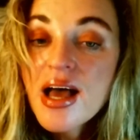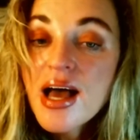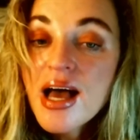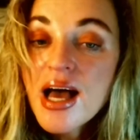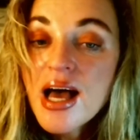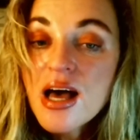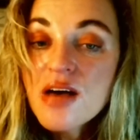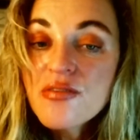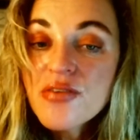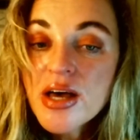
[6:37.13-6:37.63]

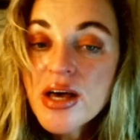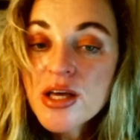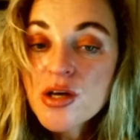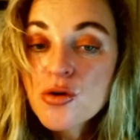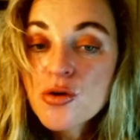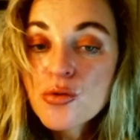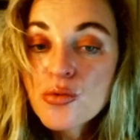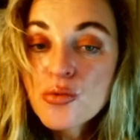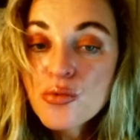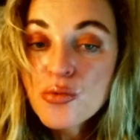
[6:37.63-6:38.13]
Have a
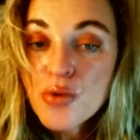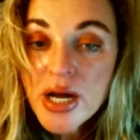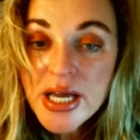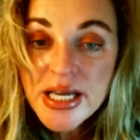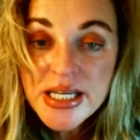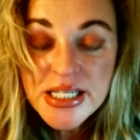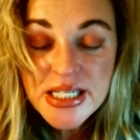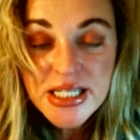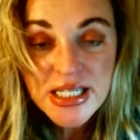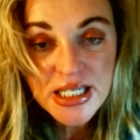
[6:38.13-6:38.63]

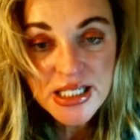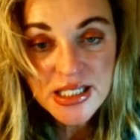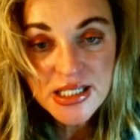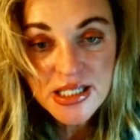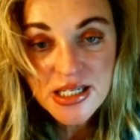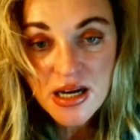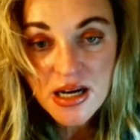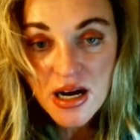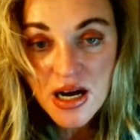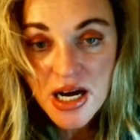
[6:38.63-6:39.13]
great
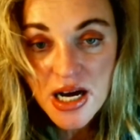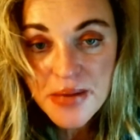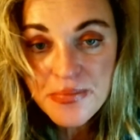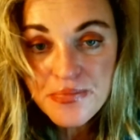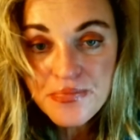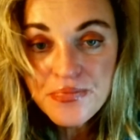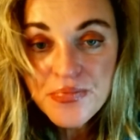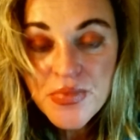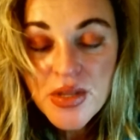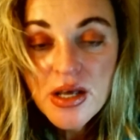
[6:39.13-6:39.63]

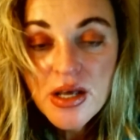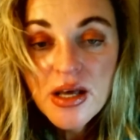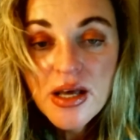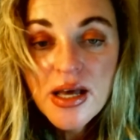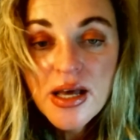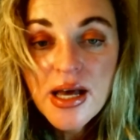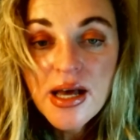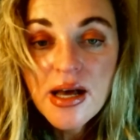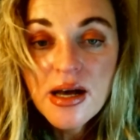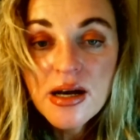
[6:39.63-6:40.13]
time.
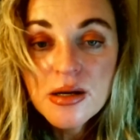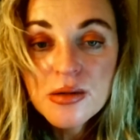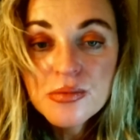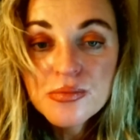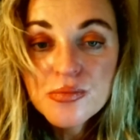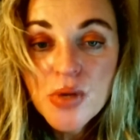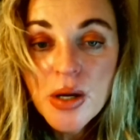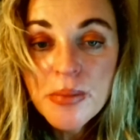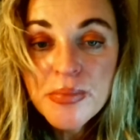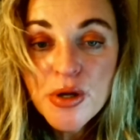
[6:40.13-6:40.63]

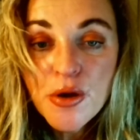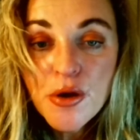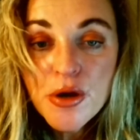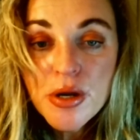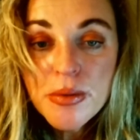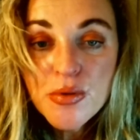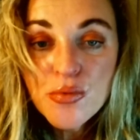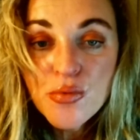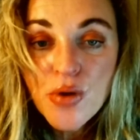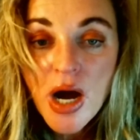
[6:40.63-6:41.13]
Um, I'm going
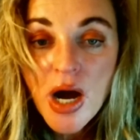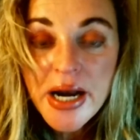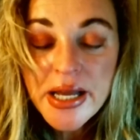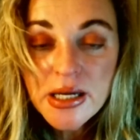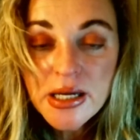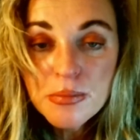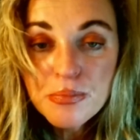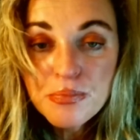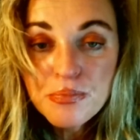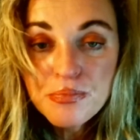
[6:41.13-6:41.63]
to be
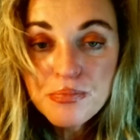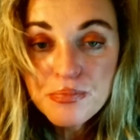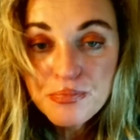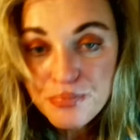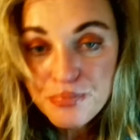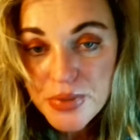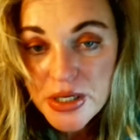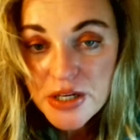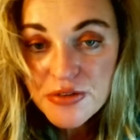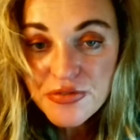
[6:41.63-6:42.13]
writing a
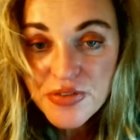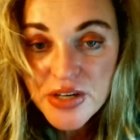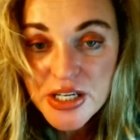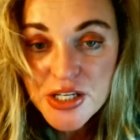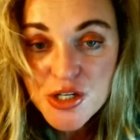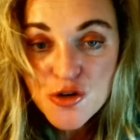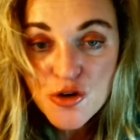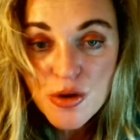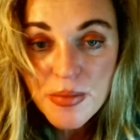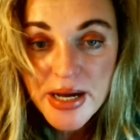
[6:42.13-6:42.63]
big
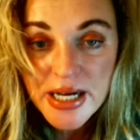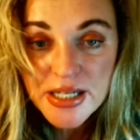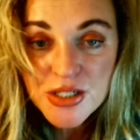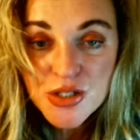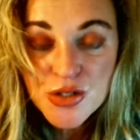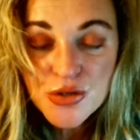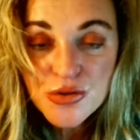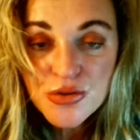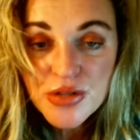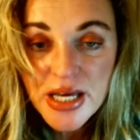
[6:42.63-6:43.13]
feature
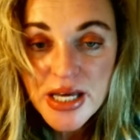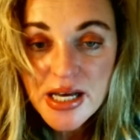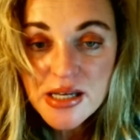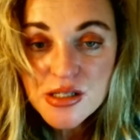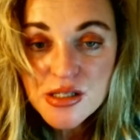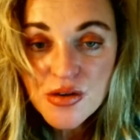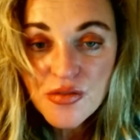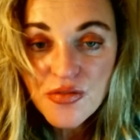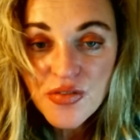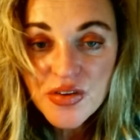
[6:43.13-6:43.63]
about two
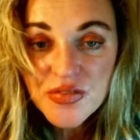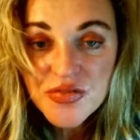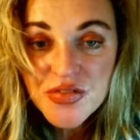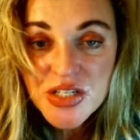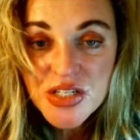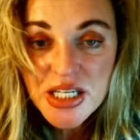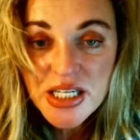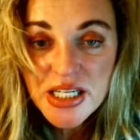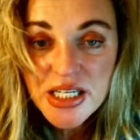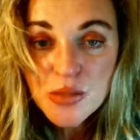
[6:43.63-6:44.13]
thousand
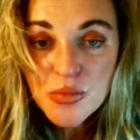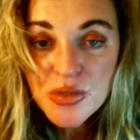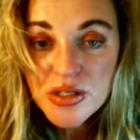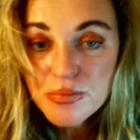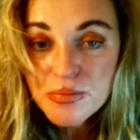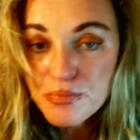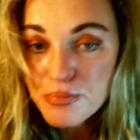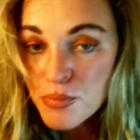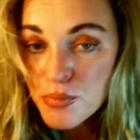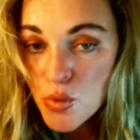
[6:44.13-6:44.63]
fifteen with
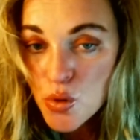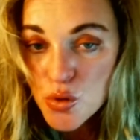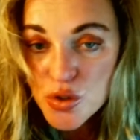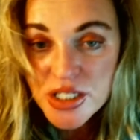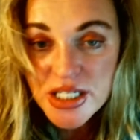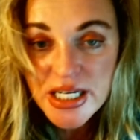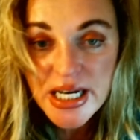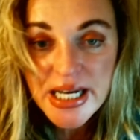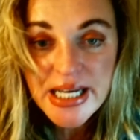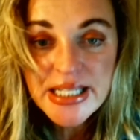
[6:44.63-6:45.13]
more
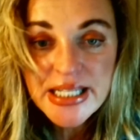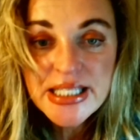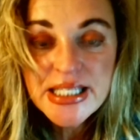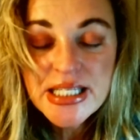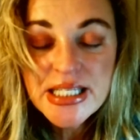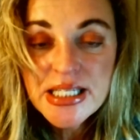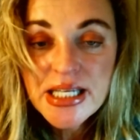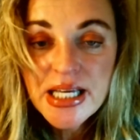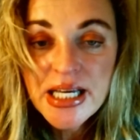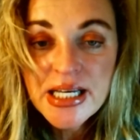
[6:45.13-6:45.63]

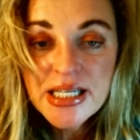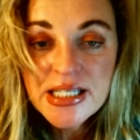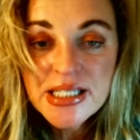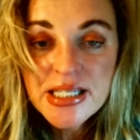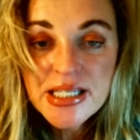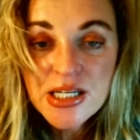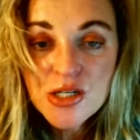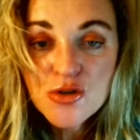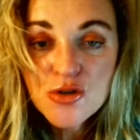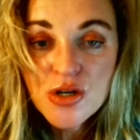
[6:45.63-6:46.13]
dates, et
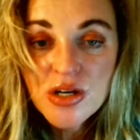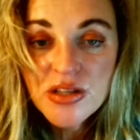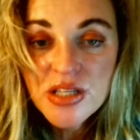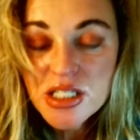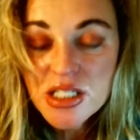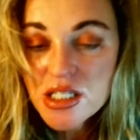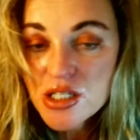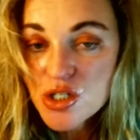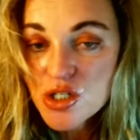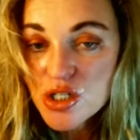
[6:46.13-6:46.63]
cetera.
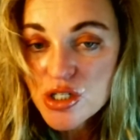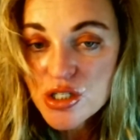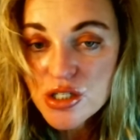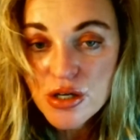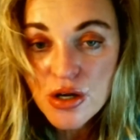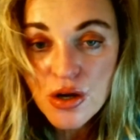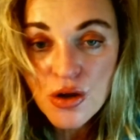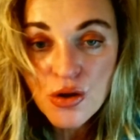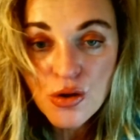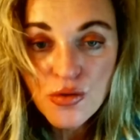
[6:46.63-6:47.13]
This is just
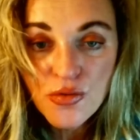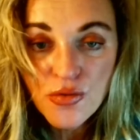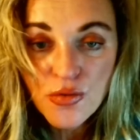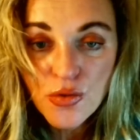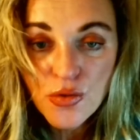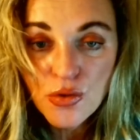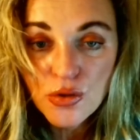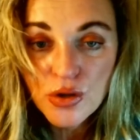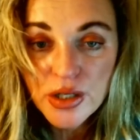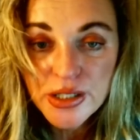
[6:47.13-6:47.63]
an
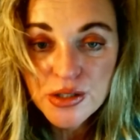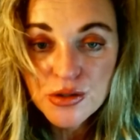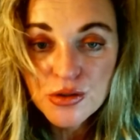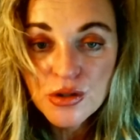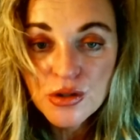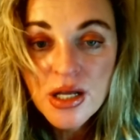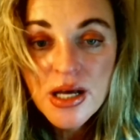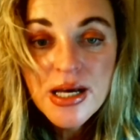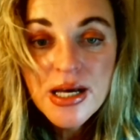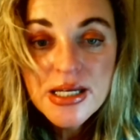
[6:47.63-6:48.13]
overall
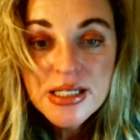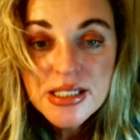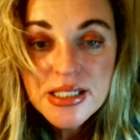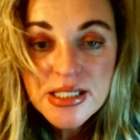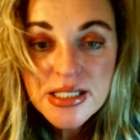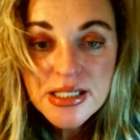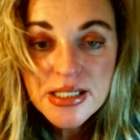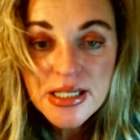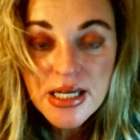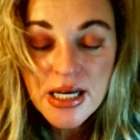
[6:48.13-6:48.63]
little
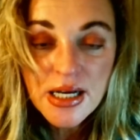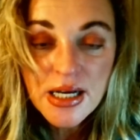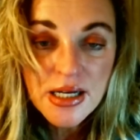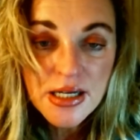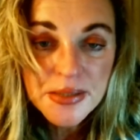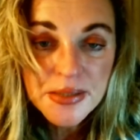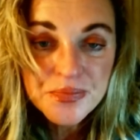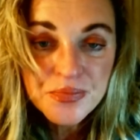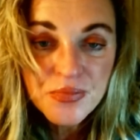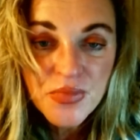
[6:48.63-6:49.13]

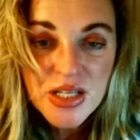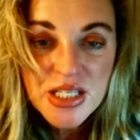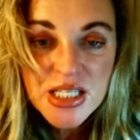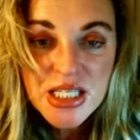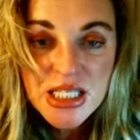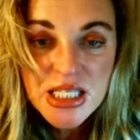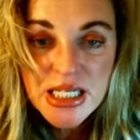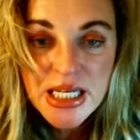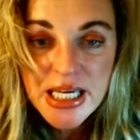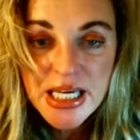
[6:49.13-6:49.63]
uh,
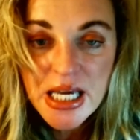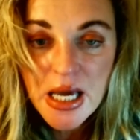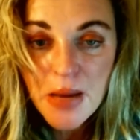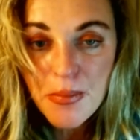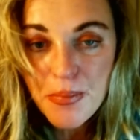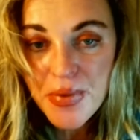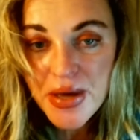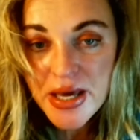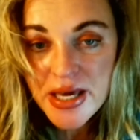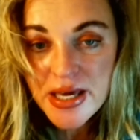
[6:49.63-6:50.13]
sneak
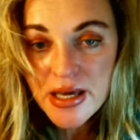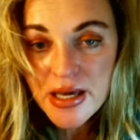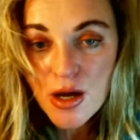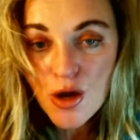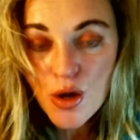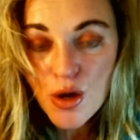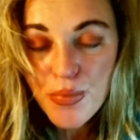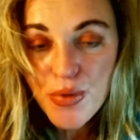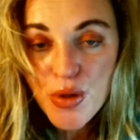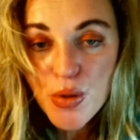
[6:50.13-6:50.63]
peek.
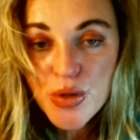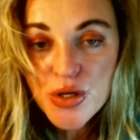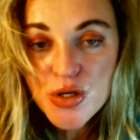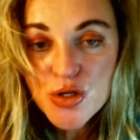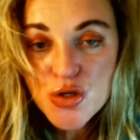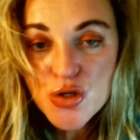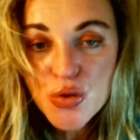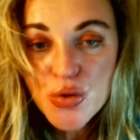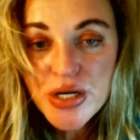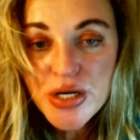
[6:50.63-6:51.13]
Hope you
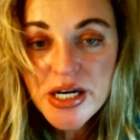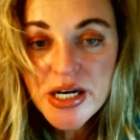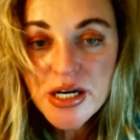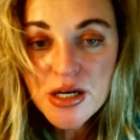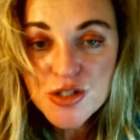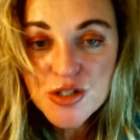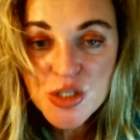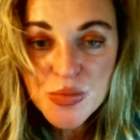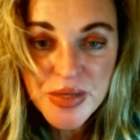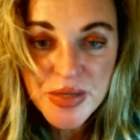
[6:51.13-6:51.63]
enjoyed, and
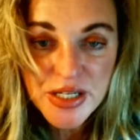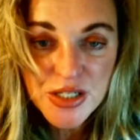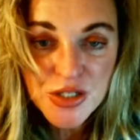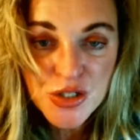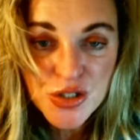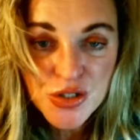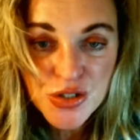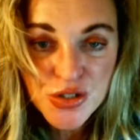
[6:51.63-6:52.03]
I'll speak to you